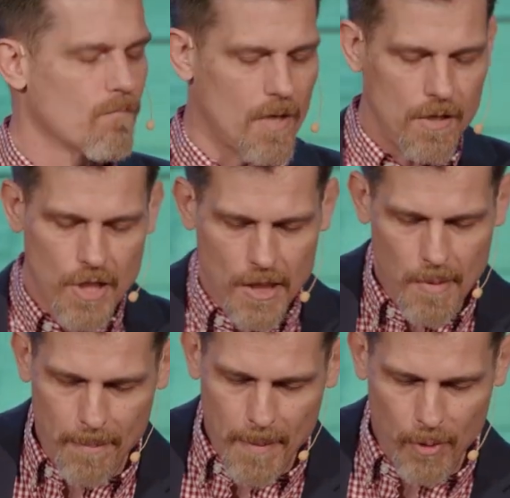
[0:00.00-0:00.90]
And he talked
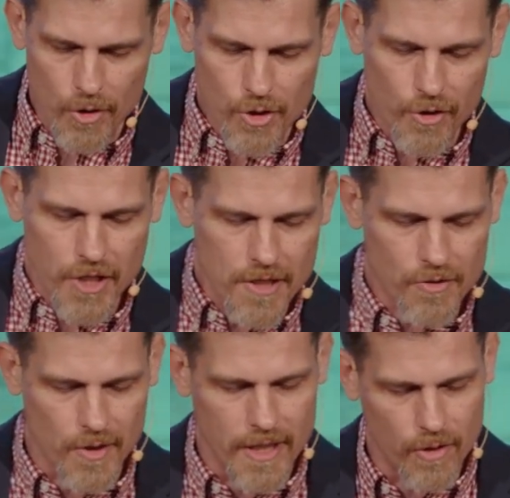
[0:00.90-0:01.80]
about people in church
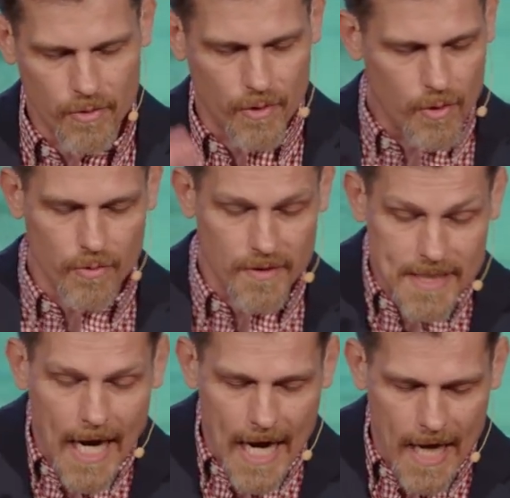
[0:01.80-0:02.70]
history who, who
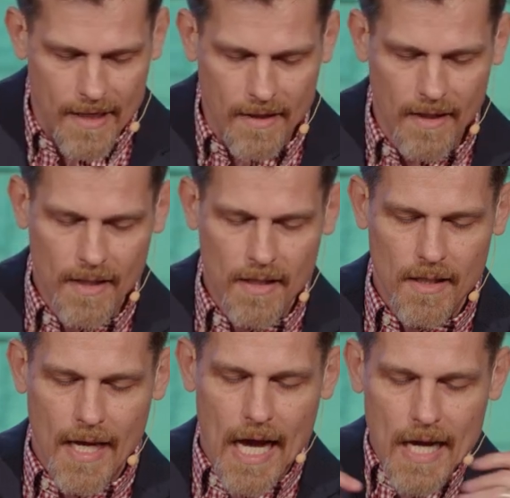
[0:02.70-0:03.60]
died.
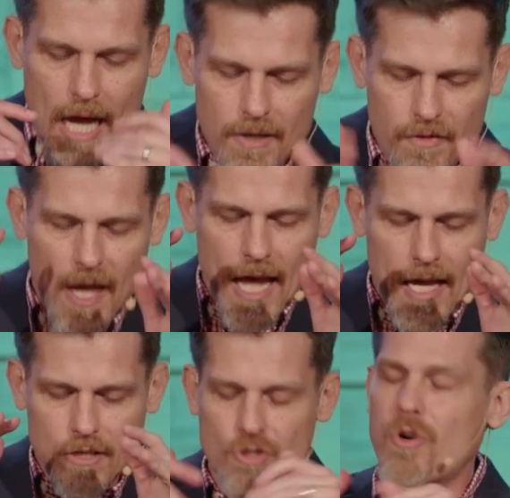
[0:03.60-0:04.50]
How, how did
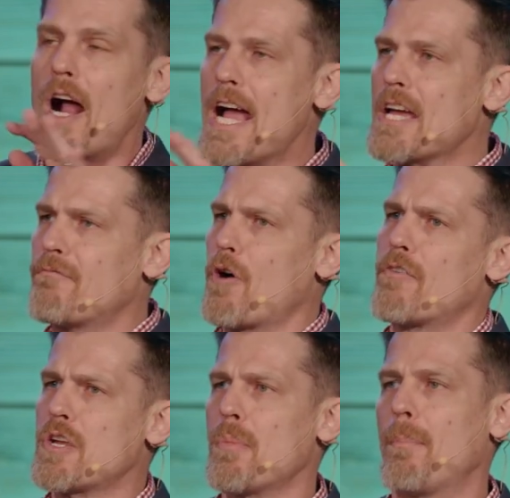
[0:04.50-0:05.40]
they triumph
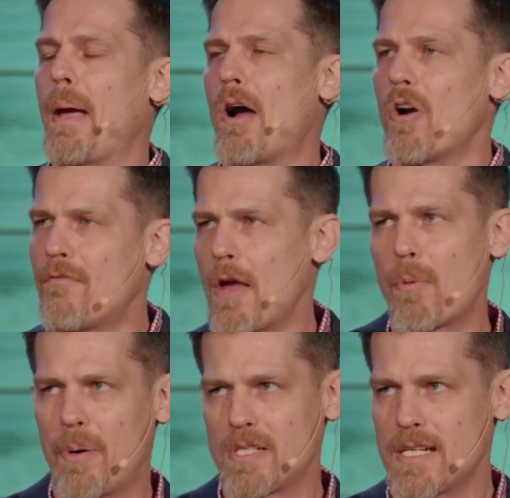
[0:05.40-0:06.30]
over human power if they
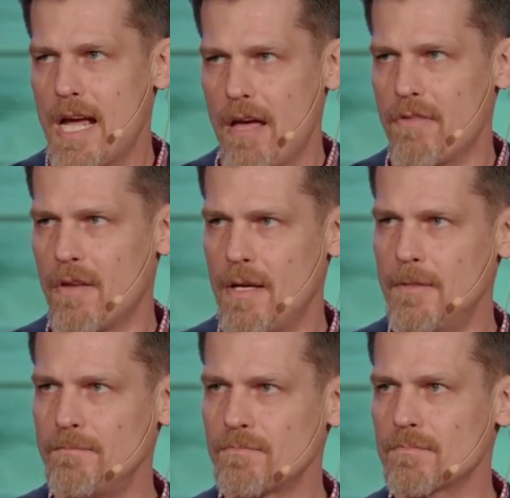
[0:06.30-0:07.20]
were put to death?
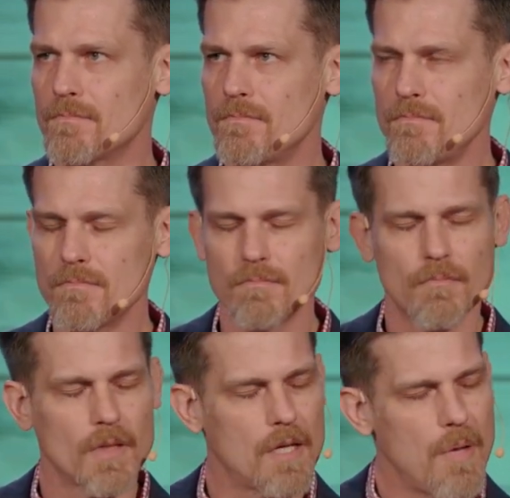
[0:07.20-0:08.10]

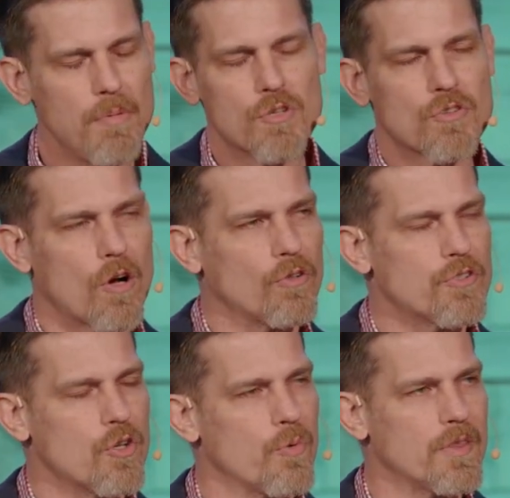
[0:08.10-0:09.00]
And maybe you struggle
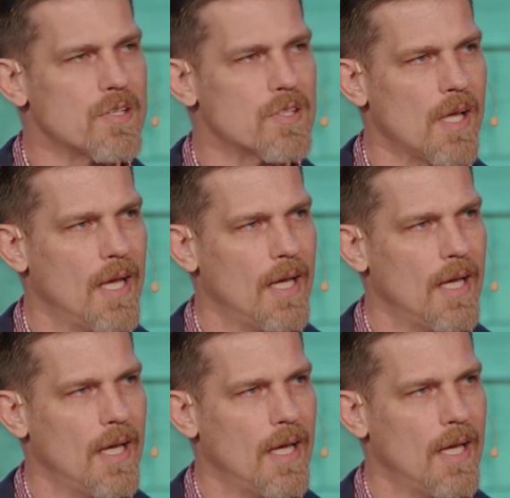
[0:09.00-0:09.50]
too with this,